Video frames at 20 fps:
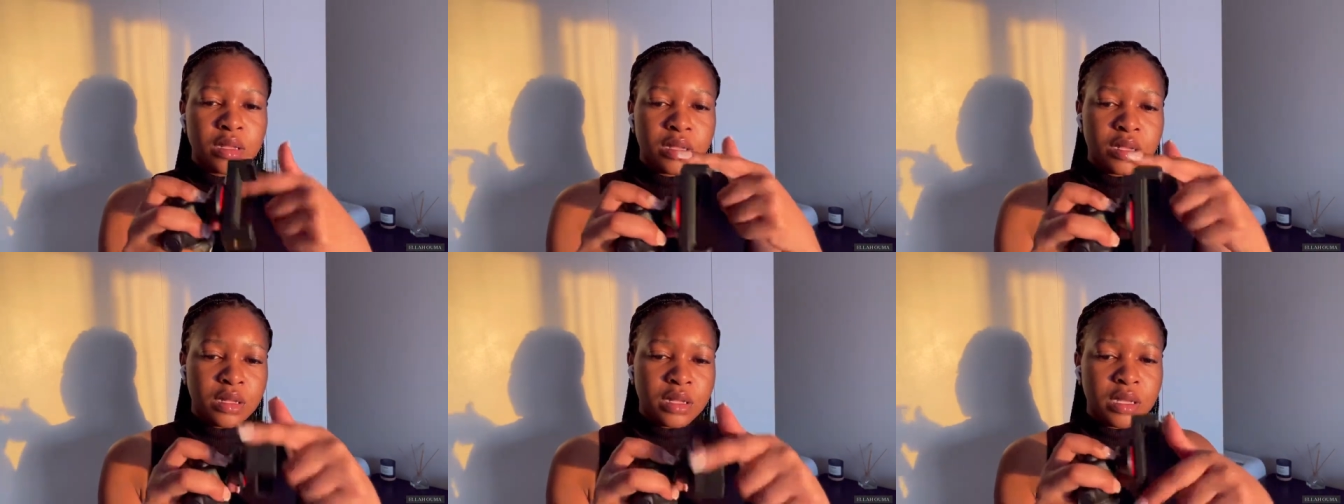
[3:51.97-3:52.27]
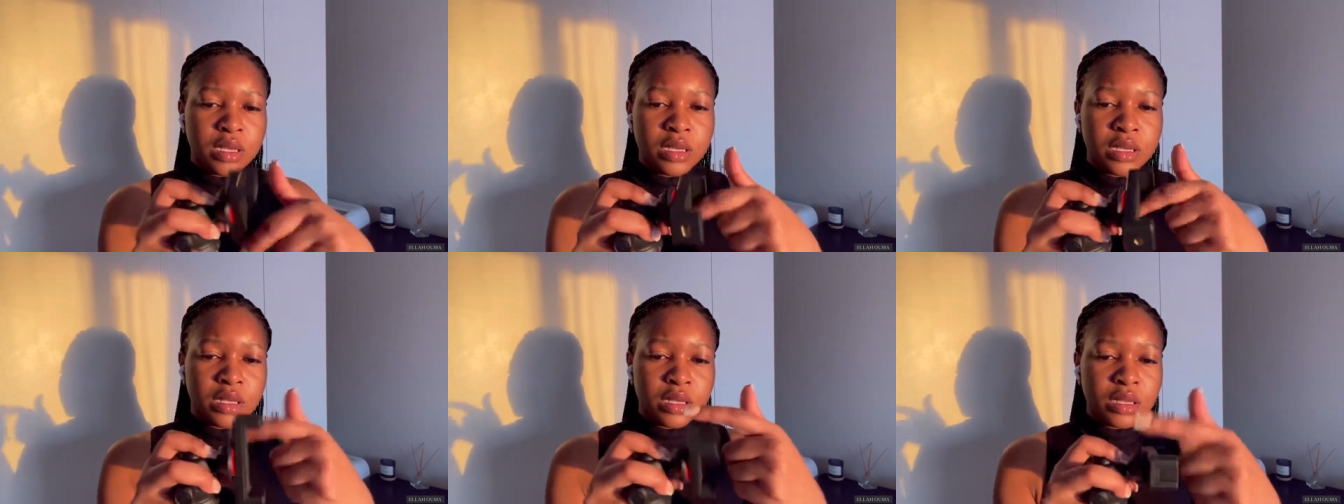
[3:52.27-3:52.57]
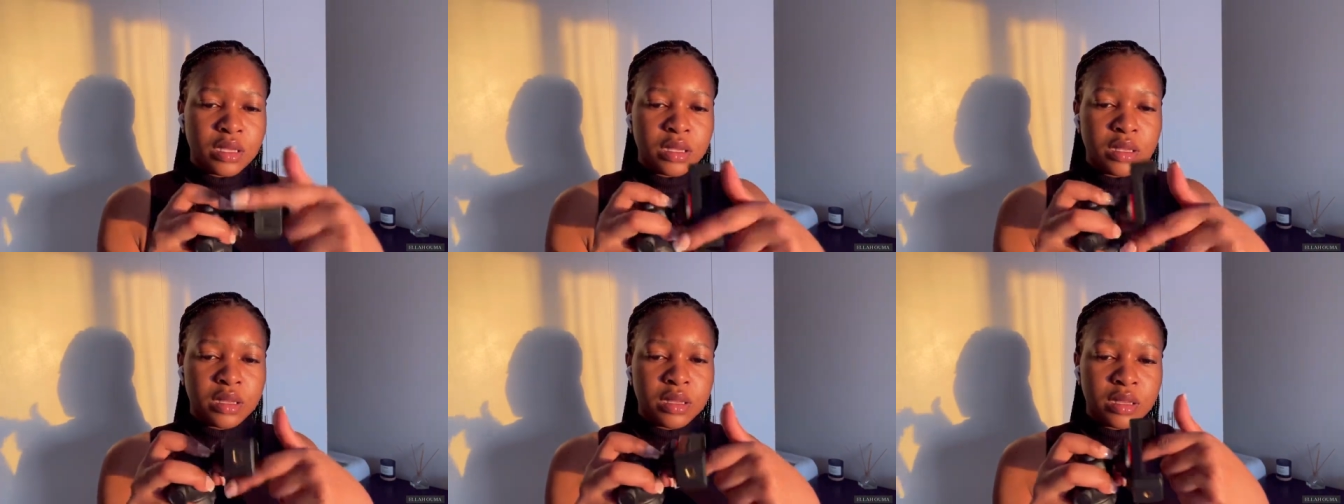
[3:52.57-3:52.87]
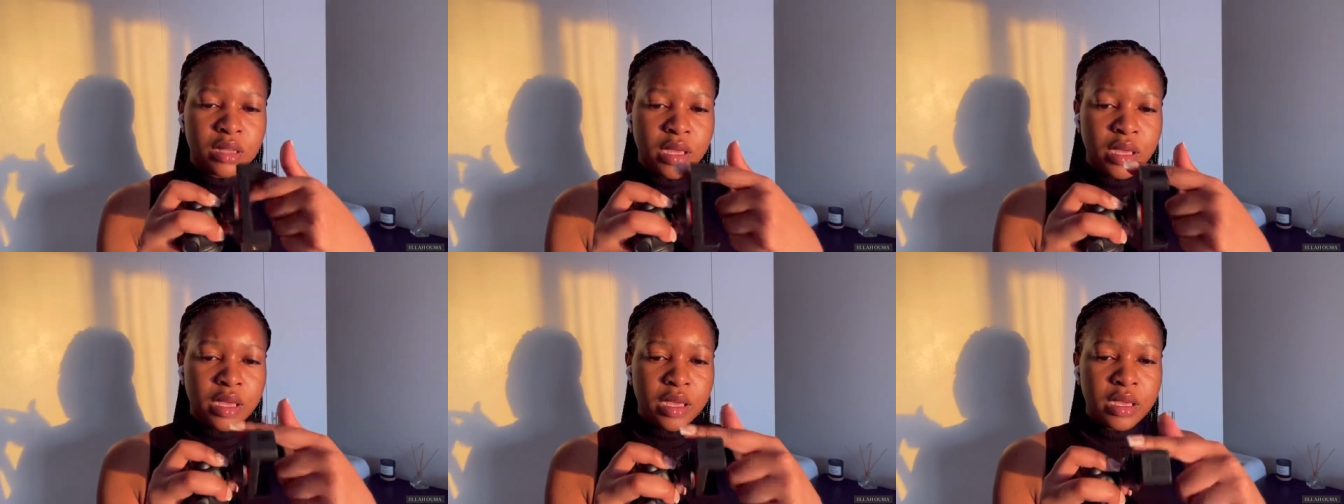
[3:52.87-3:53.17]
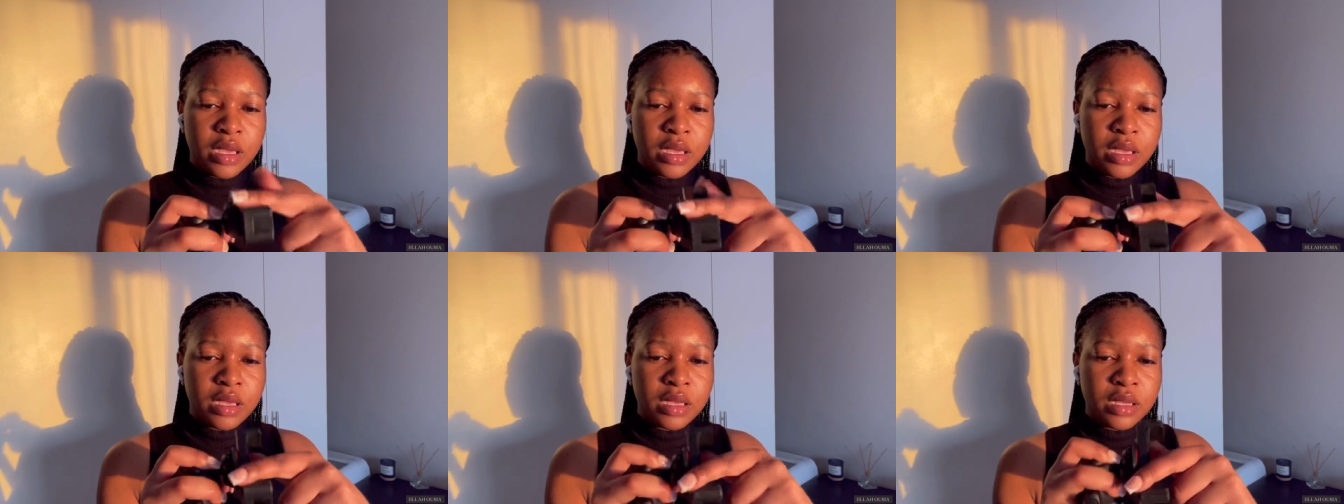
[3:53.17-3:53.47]
Like
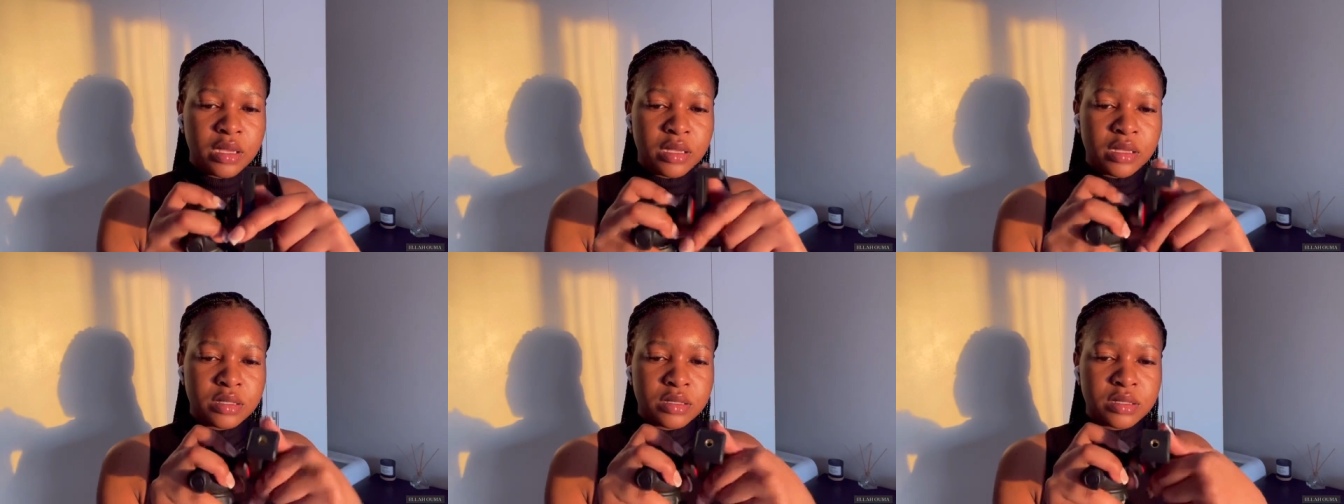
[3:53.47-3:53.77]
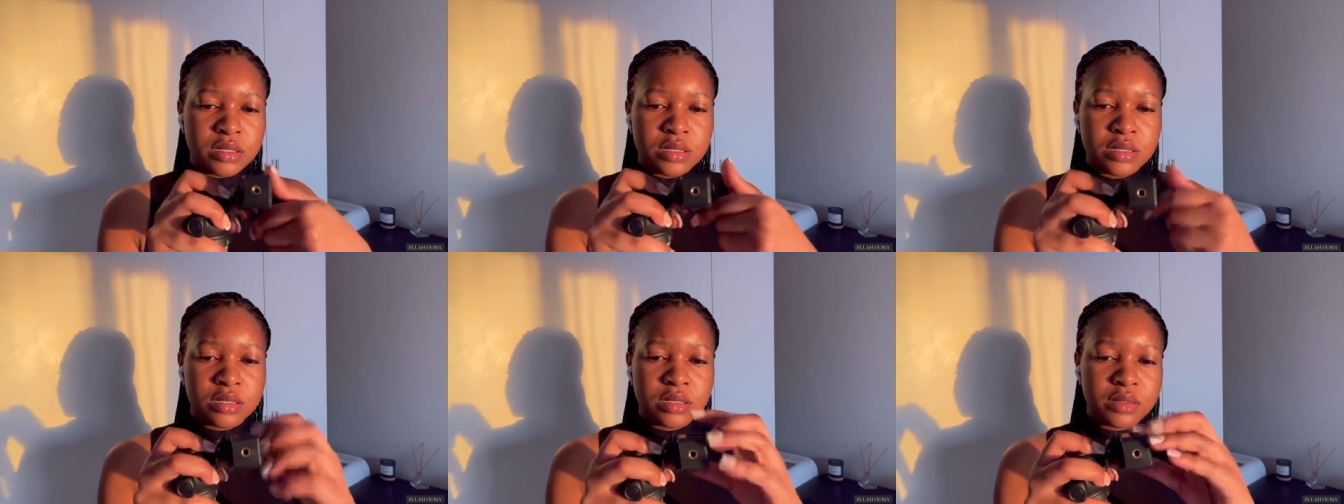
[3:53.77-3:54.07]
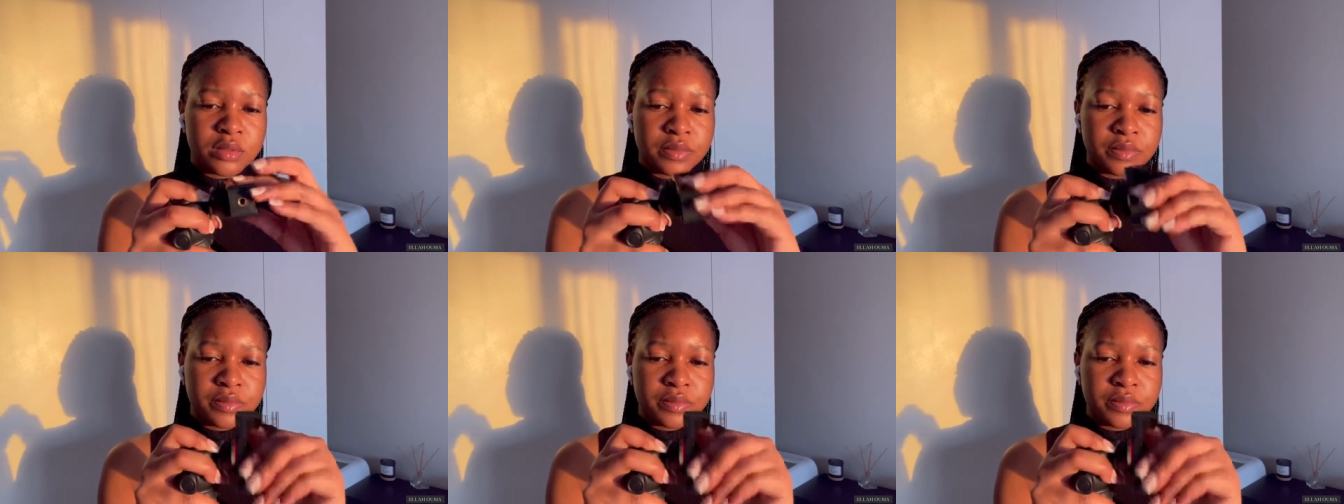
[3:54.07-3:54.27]
that.